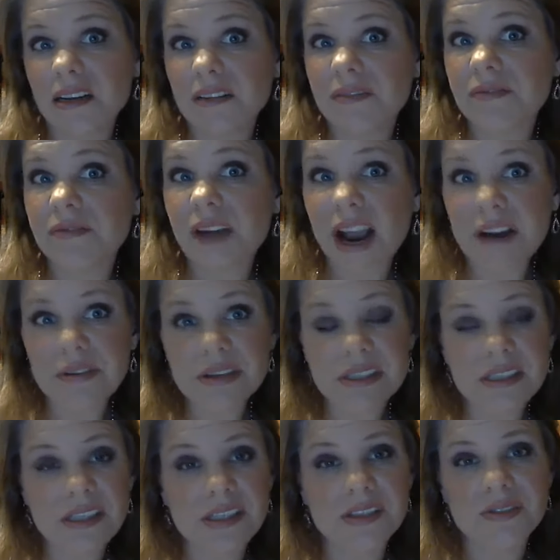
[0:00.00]

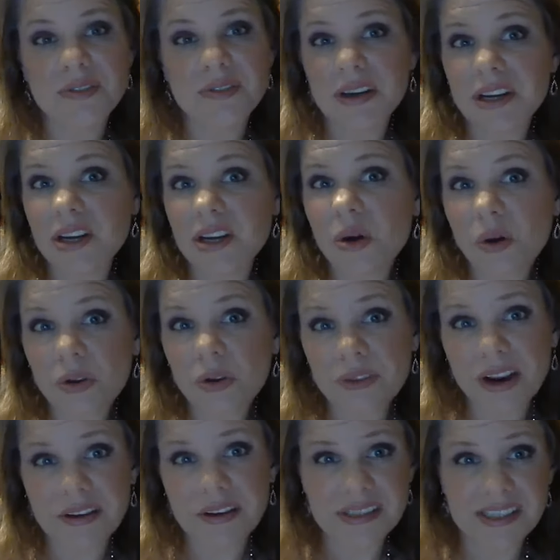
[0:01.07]
viruses, very cold
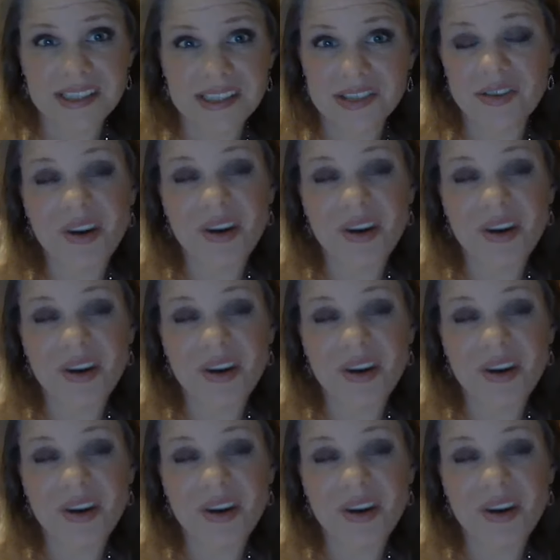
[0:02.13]
viruses,